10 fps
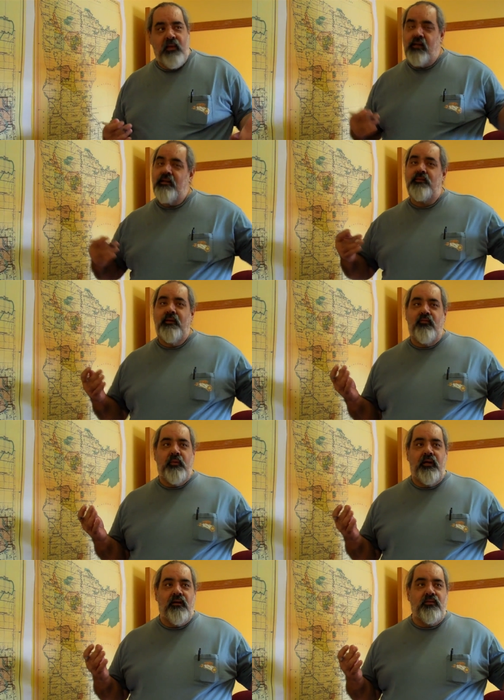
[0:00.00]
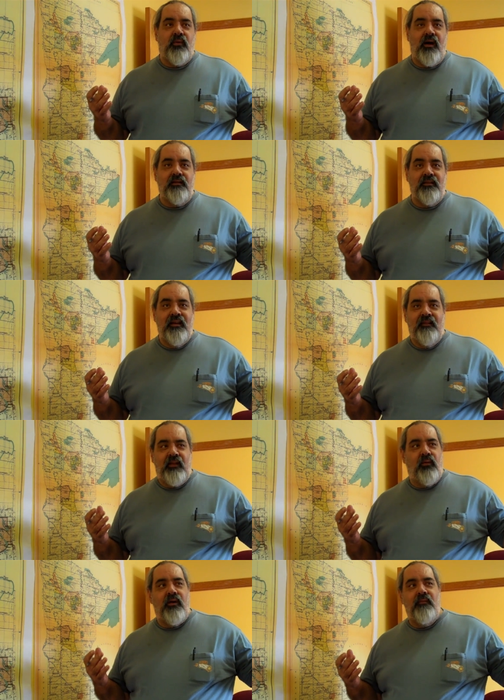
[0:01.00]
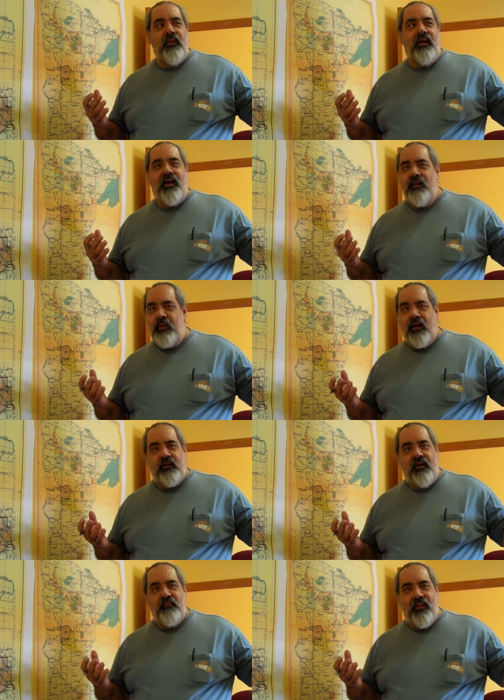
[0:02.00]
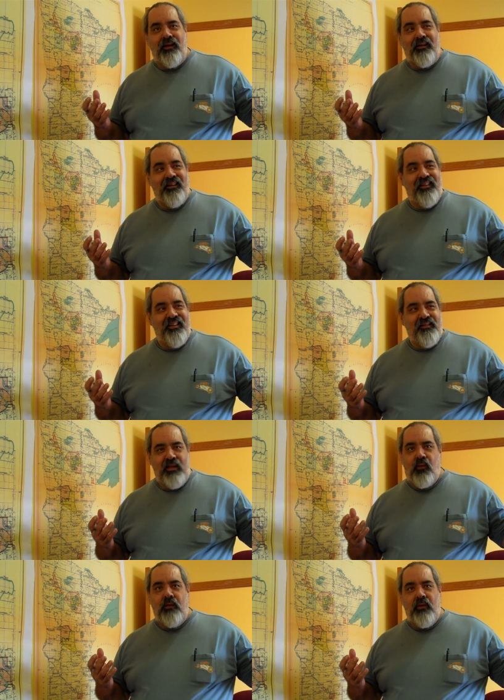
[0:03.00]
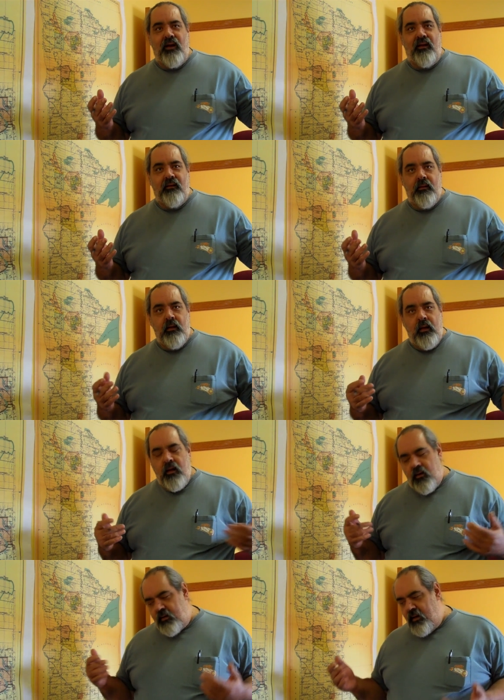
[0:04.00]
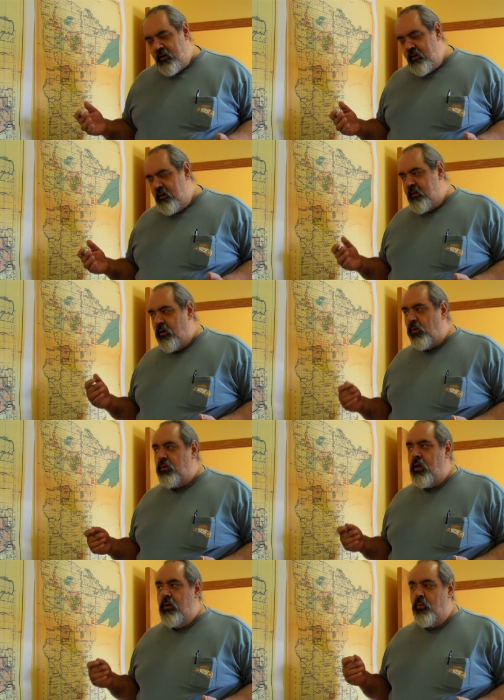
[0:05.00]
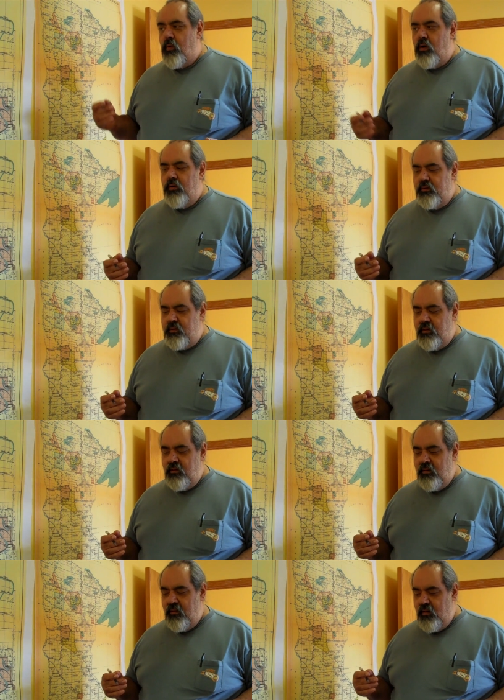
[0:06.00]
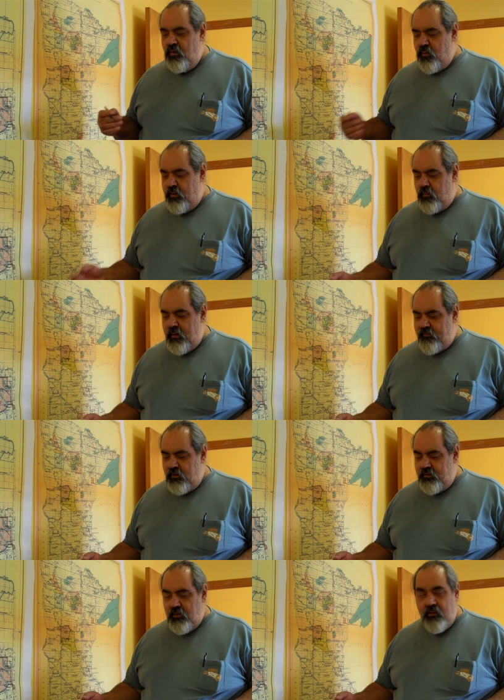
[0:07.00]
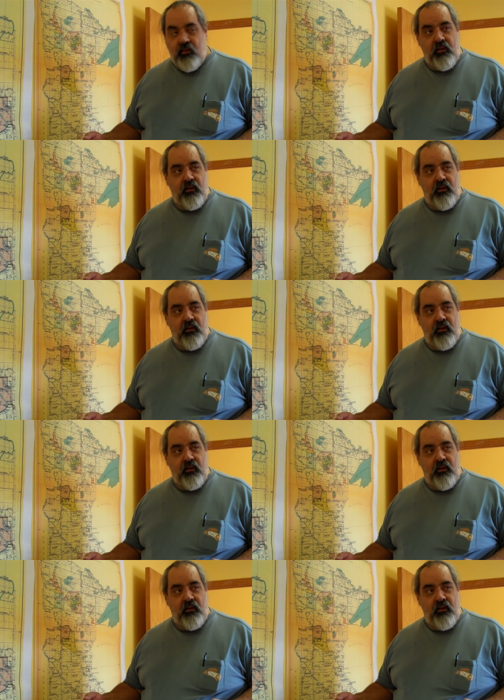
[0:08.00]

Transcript: because that's what everybody else wants. If they wanted mink, I'd be out getting mink. They want money. Okay, the old roads were the rivers.